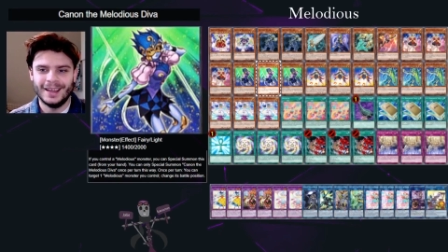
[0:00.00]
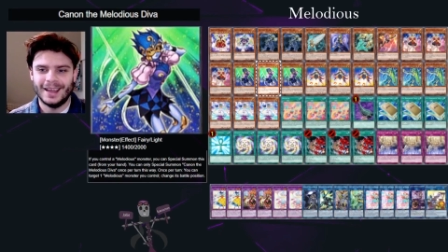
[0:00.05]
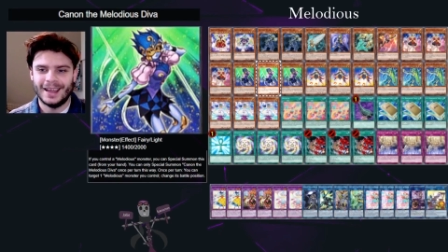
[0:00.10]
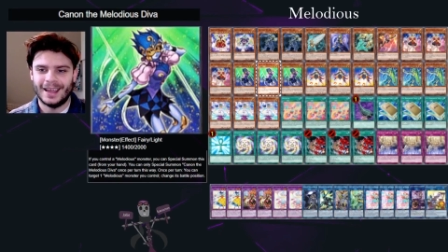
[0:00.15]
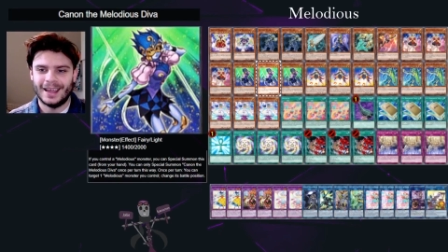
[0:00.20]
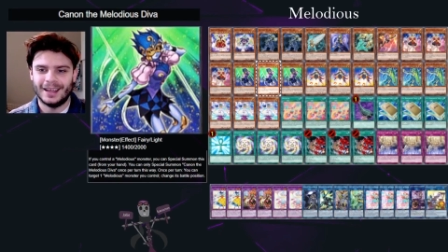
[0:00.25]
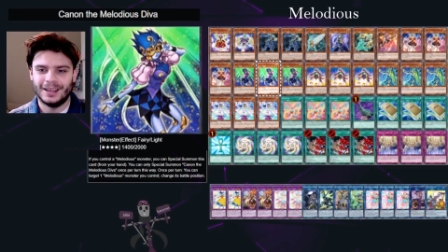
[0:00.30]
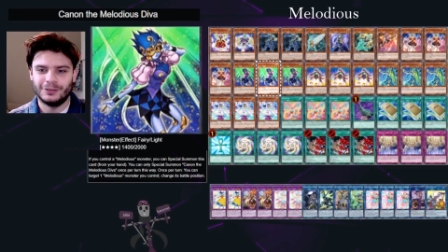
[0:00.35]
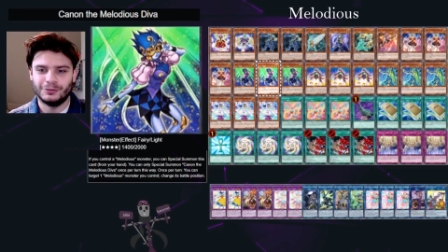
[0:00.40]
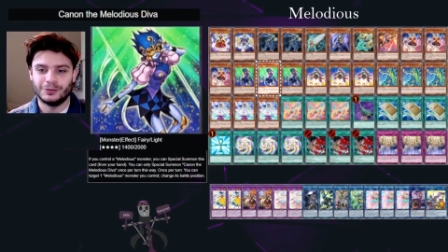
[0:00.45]

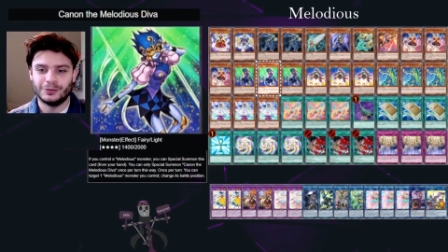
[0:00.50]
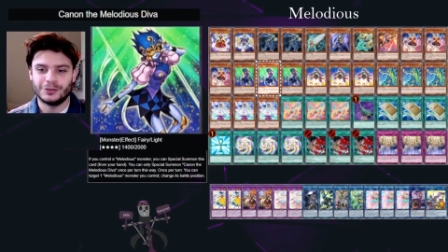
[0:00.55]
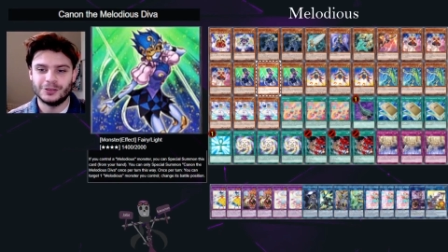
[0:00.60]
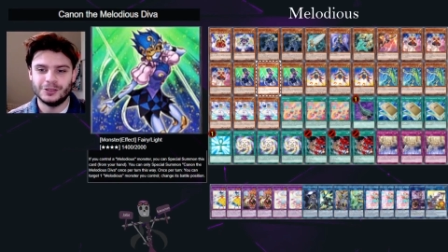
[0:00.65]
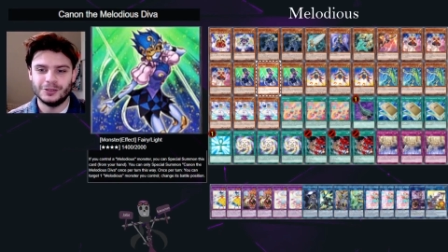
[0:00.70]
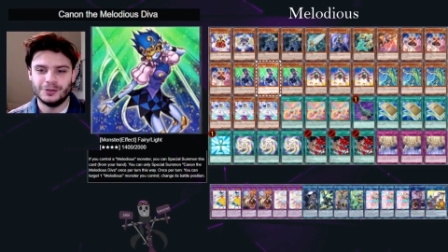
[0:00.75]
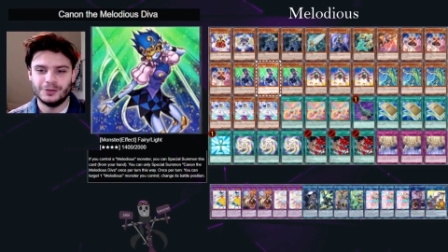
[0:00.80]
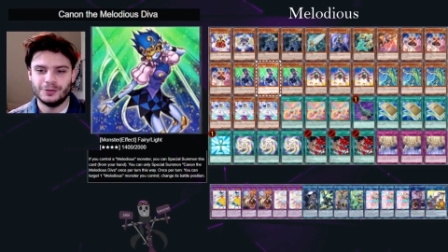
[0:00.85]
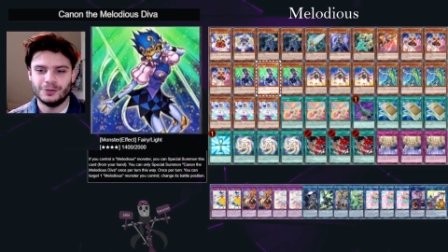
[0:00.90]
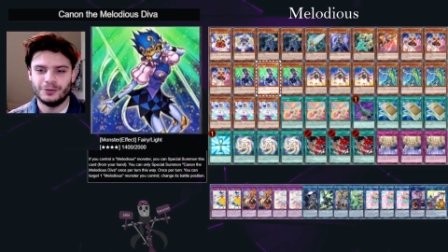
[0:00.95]
and we'll see
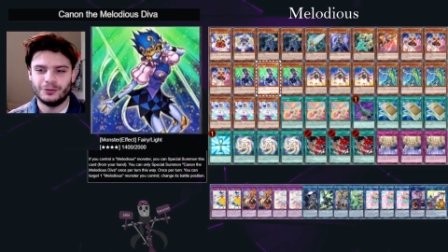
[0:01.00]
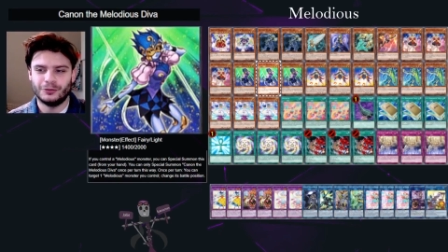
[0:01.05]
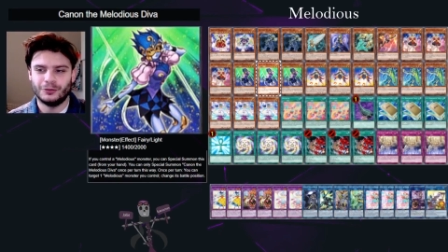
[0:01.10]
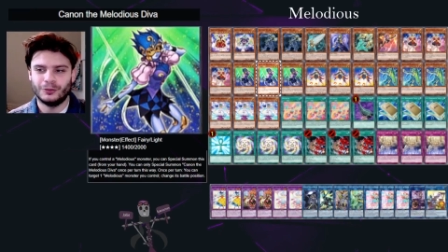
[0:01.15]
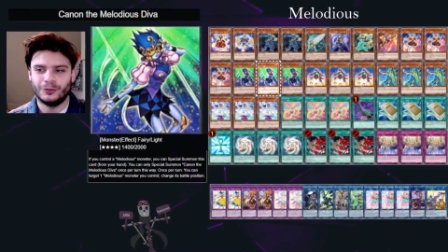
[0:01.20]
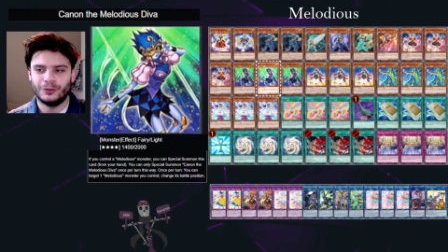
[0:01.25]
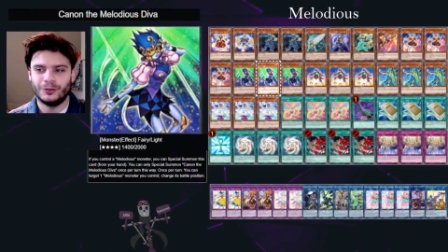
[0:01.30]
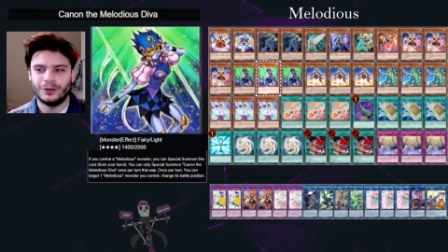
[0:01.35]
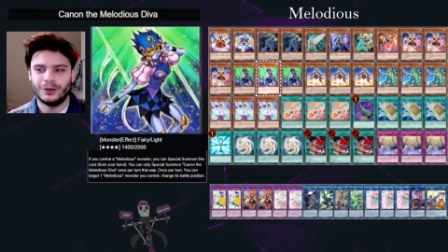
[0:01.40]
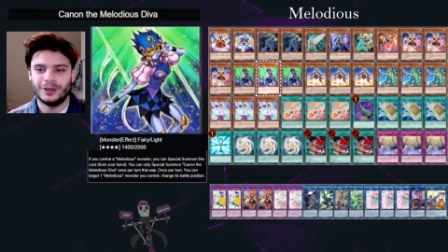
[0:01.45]
you
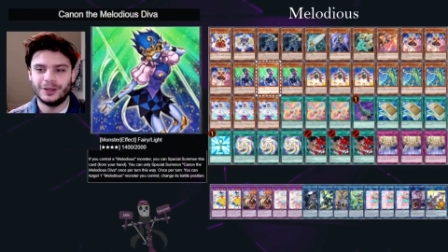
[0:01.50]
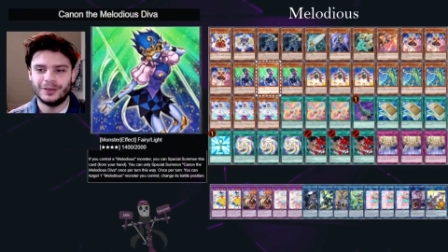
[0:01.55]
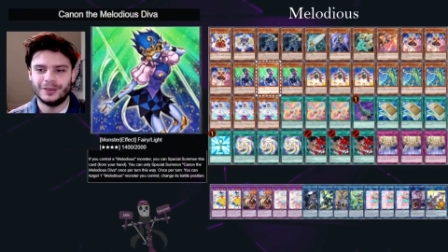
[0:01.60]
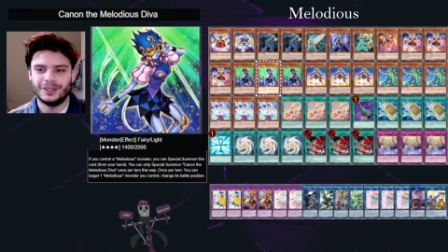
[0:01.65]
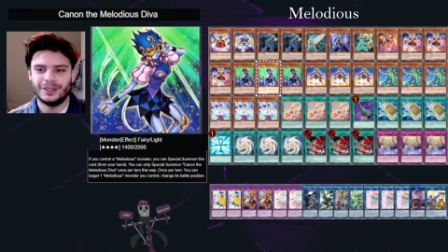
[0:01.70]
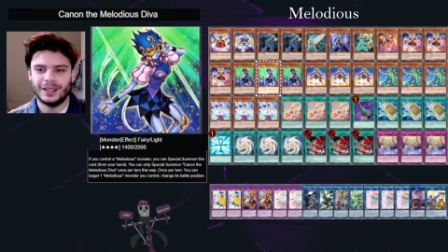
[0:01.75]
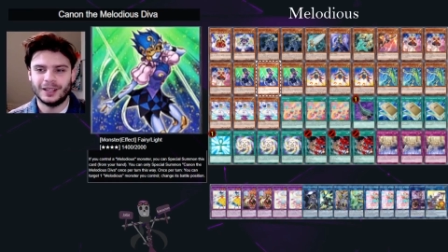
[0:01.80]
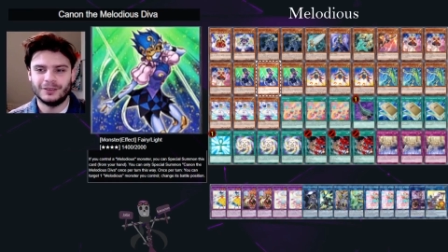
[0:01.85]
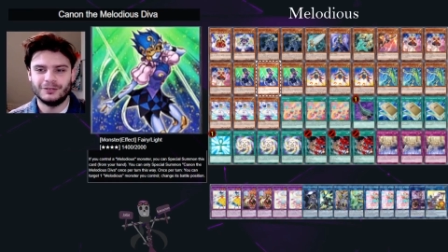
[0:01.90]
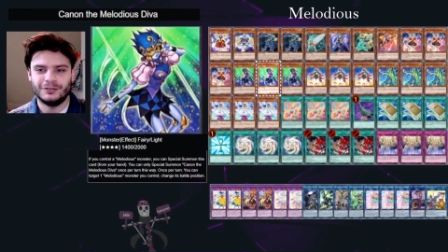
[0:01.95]
for another
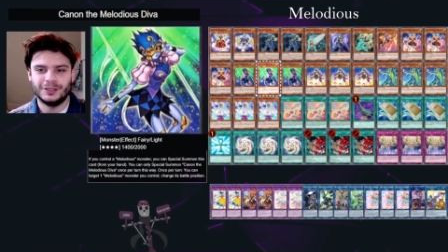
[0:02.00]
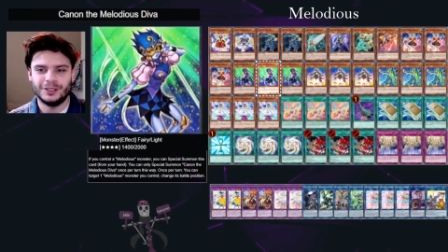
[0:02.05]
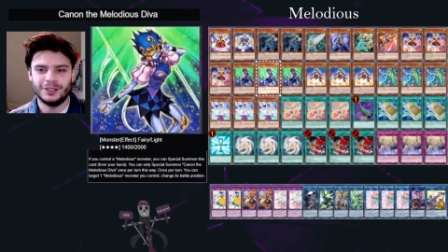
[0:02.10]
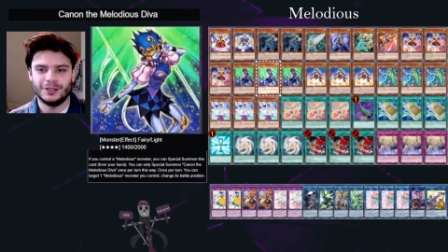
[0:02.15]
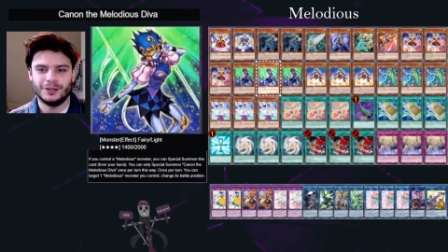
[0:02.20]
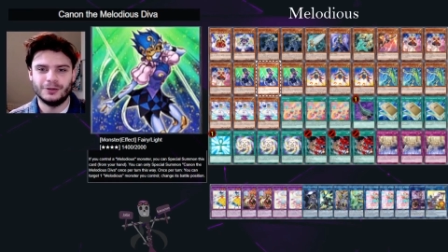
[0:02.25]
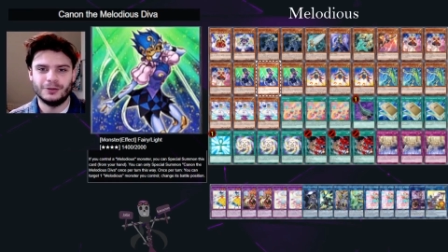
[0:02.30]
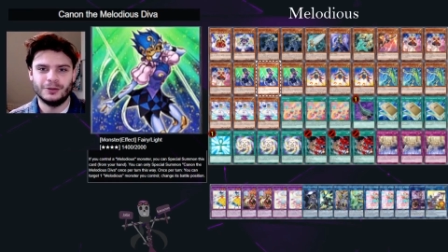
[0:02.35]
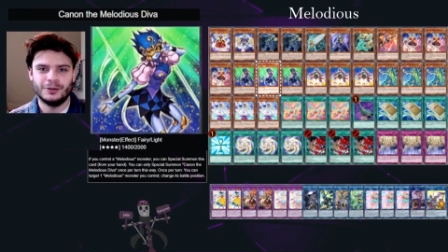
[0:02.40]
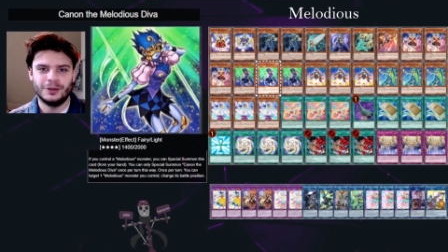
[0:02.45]
deck
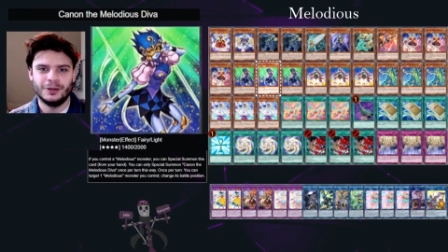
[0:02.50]
video